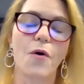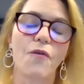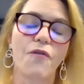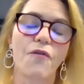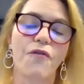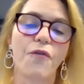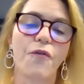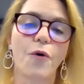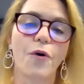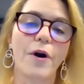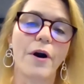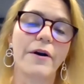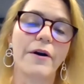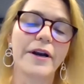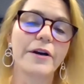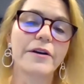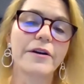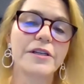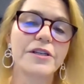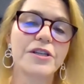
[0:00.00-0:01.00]
For our
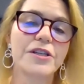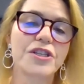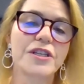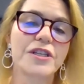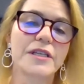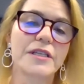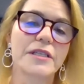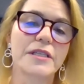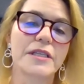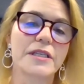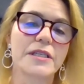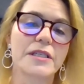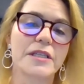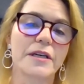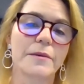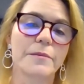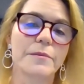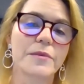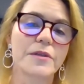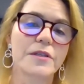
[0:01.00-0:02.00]
air conditioning
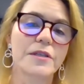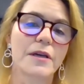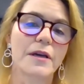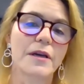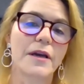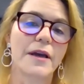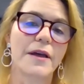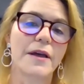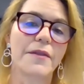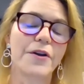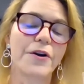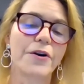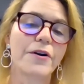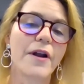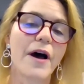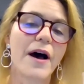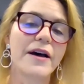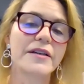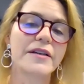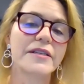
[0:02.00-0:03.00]
systems, they're
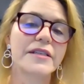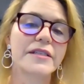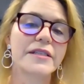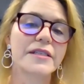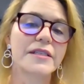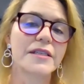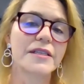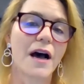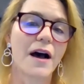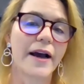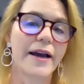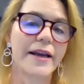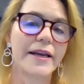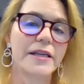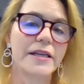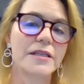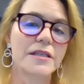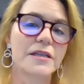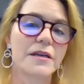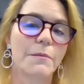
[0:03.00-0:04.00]
not
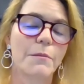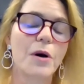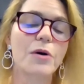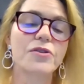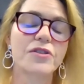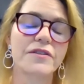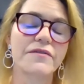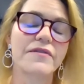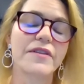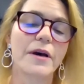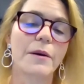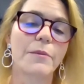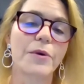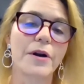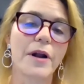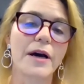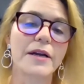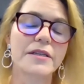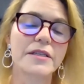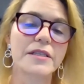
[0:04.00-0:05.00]
designed, most of them are
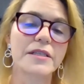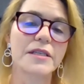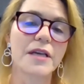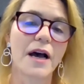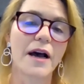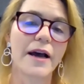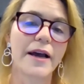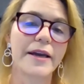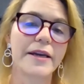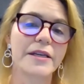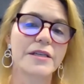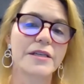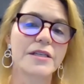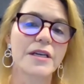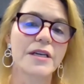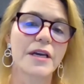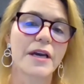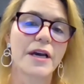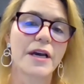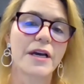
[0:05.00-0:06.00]
not designed
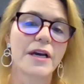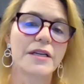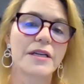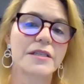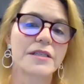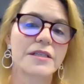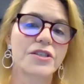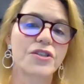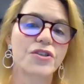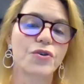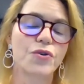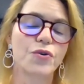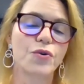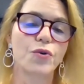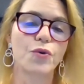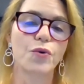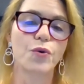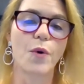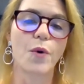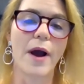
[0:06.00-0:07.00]

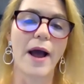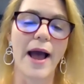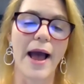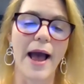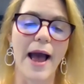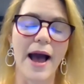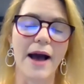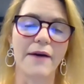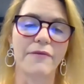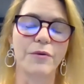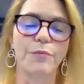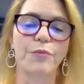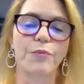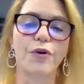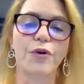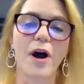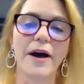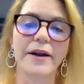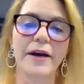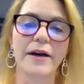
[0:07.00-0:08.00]
to have a
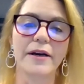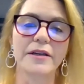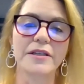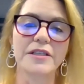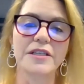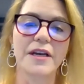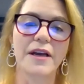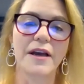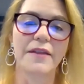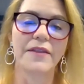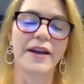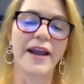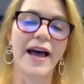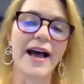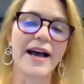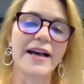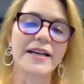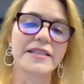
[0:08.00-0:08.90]
product that has